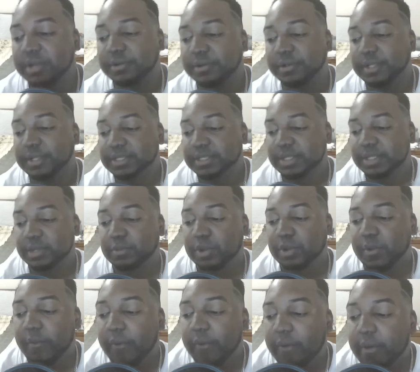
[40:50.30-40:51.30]
and they say,
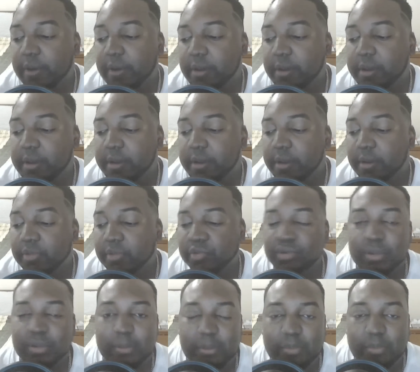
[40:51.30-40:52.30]
well, do
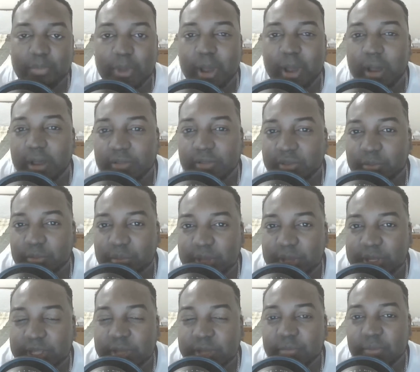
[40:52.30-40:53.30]
the
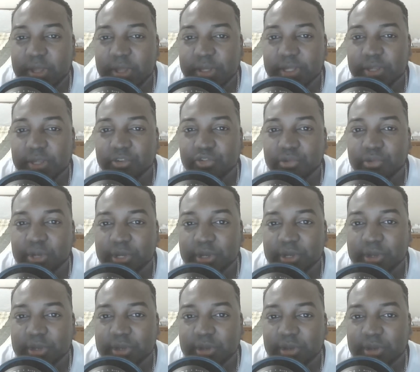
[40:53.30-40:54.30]
Dominican men get
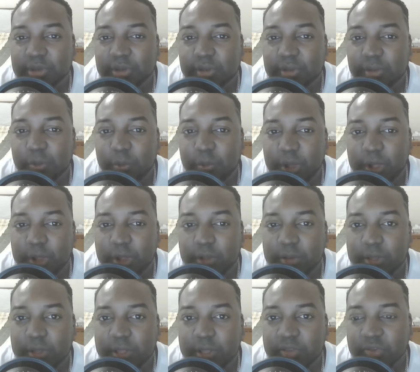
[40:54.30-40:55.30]
treated well
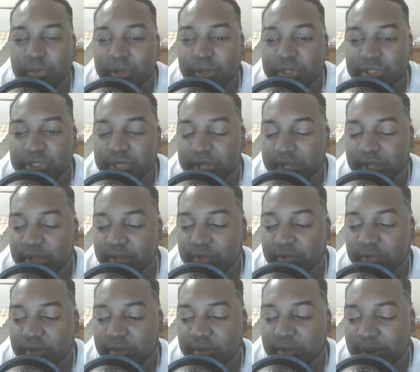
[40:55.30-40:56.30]
as much as
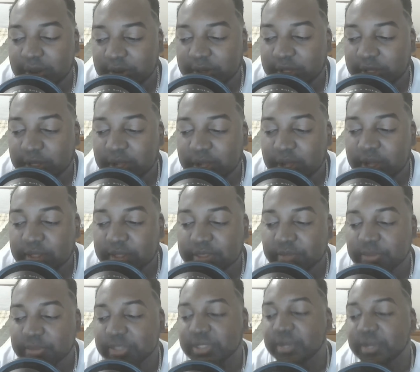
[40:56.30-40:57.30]
American guys? I mean,
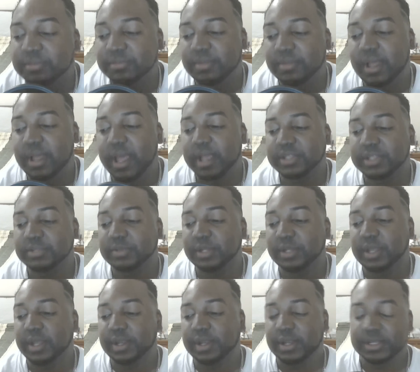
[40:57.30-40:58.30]
some ask me
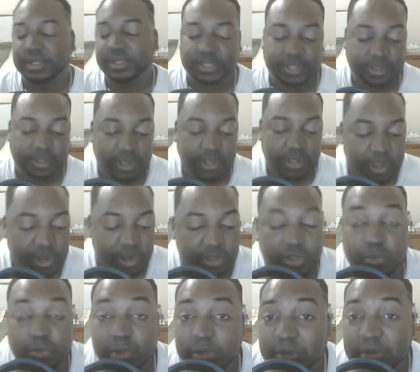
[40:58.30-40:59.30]
that and I say the
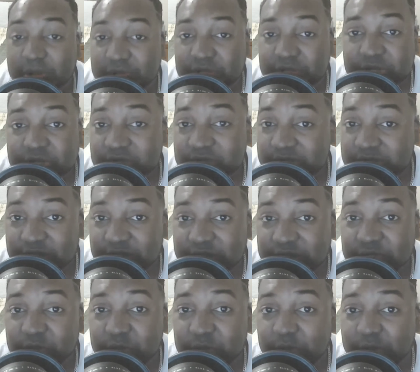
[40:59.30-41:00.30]
women are just as nice
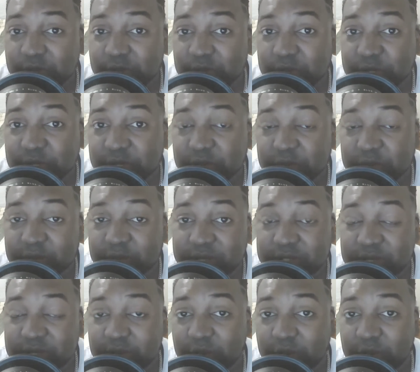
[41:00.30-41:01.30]
to a Dominican men as they
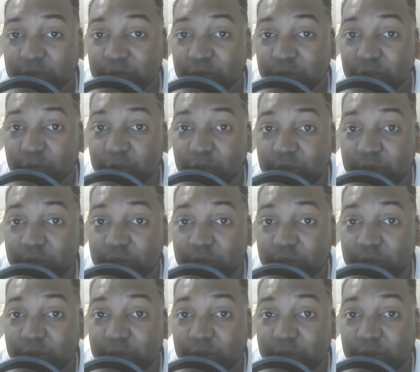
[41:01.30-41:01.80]
are to